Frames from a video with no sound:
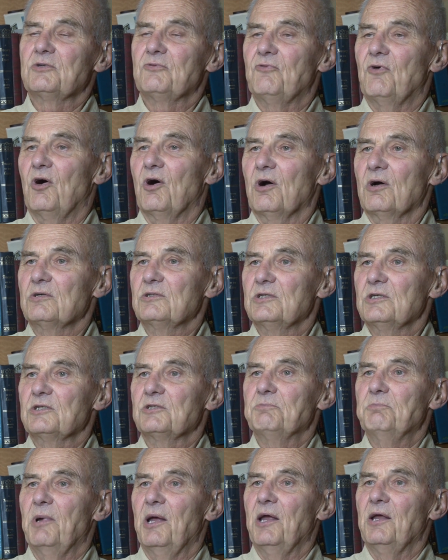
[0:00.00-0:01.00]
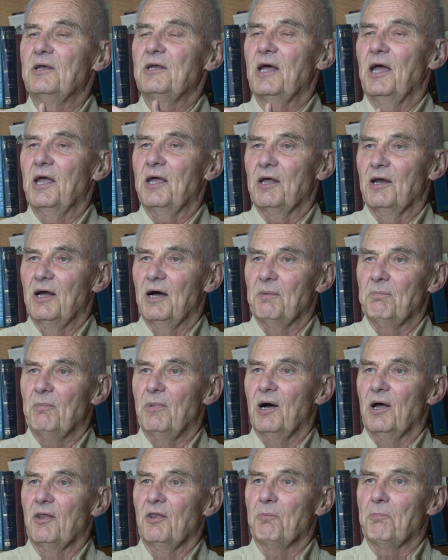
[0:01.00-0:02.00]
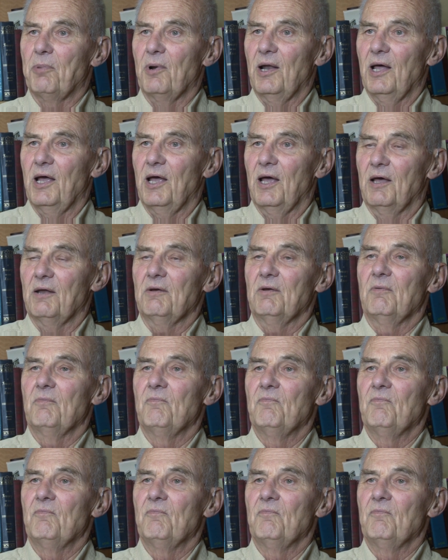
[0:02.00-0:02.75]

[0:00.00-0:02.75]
far as it's being taken up by the plant